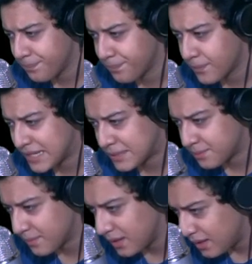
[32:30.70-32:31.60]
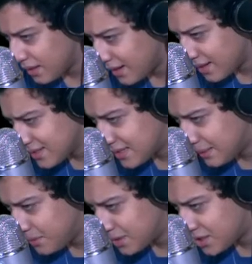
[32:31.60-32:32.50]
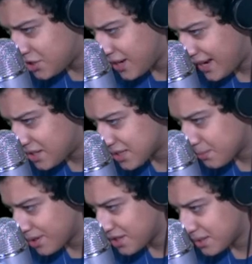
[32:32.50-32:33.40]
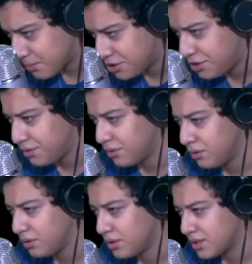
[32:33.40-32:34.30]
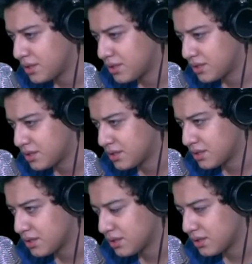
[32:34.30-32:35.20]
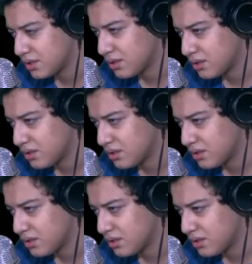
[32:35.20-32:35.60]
It doesn't seem to change as much as Mishiro looks.